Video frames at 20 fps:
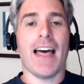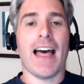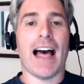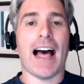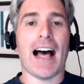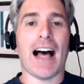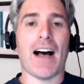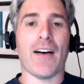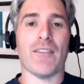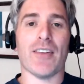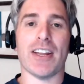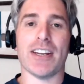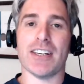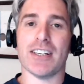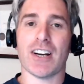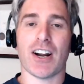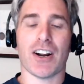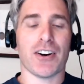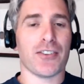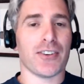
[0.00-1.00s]
um, and you
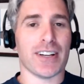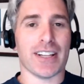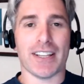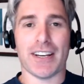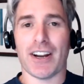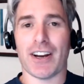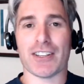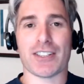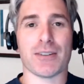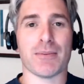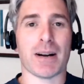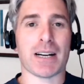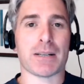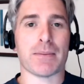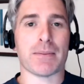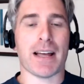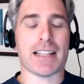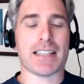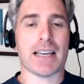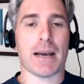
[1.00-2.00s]
don't really know too much
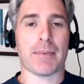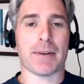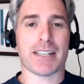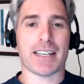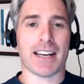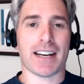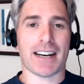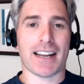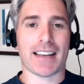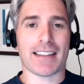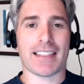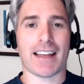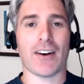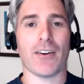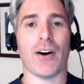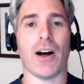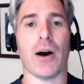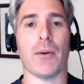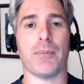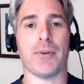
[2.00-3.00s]
about the tapping technique,
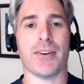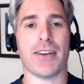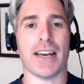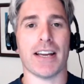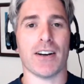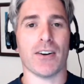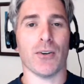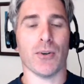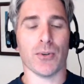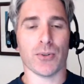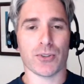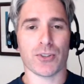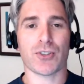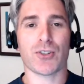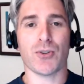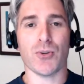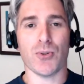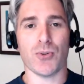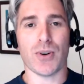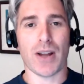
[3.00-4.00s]
that'll help you get all
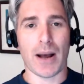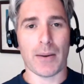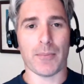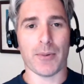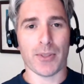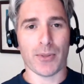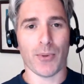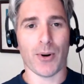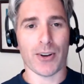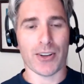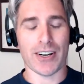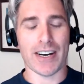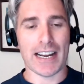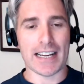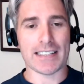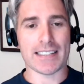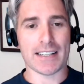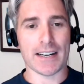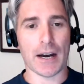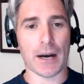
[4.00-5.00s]
schooled up with what you
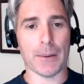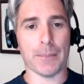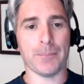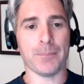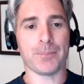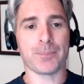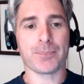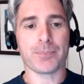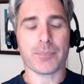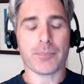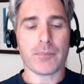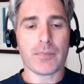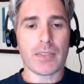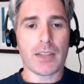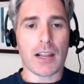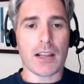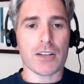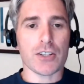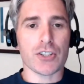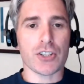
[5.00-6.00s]
need to know.
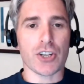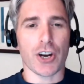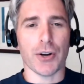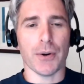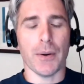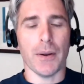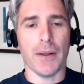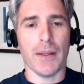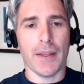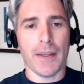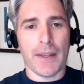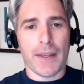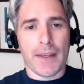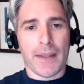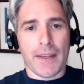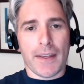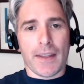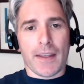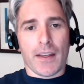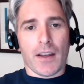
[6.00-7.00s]
So,
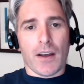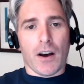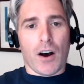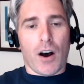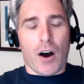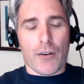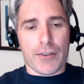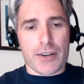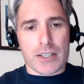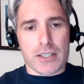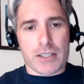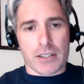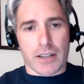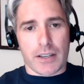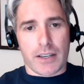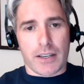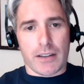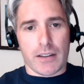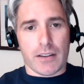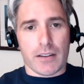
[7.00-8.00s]

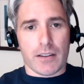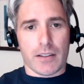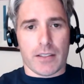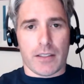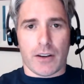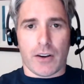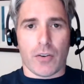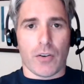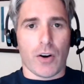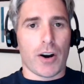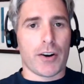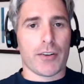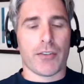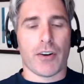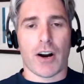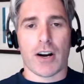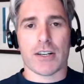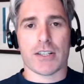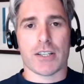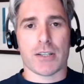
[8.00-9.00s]
obviously, the
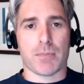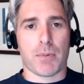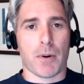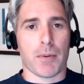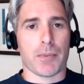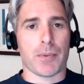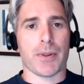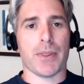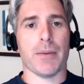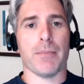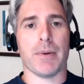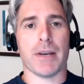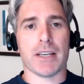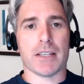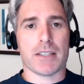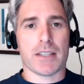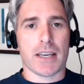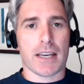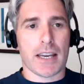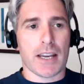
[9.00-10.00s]
coronavirus is probably the
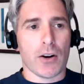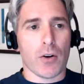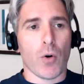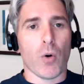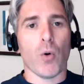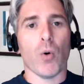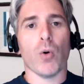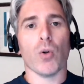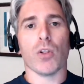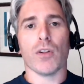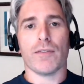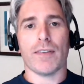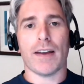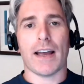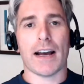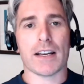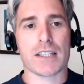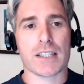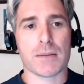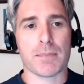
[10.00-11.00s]
biggest thing in all of
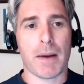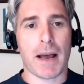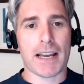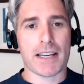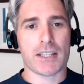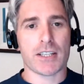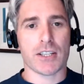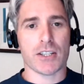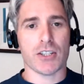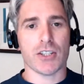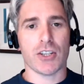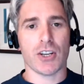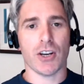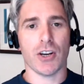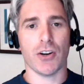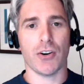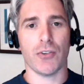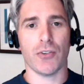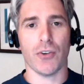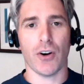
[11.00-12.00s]
our spaces
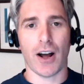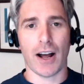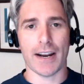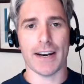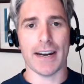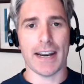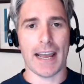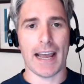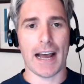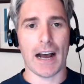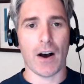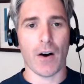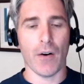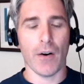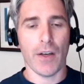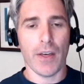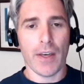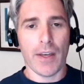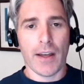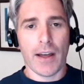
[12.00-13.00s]
right now.
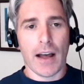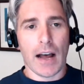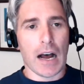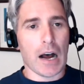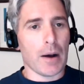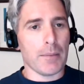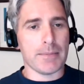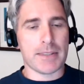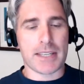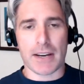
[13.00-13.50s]
Uh, I'm